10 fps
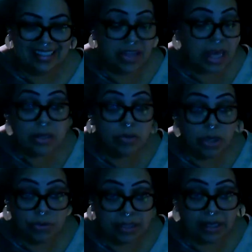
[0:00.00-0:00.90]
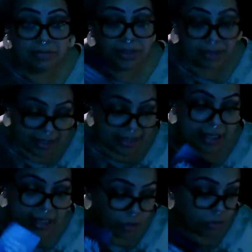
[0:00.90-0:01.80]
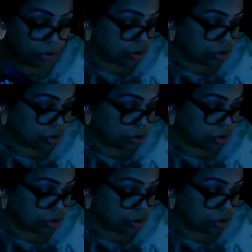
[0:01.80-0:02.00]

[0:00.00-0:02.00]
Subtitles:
They don't know that, but like, you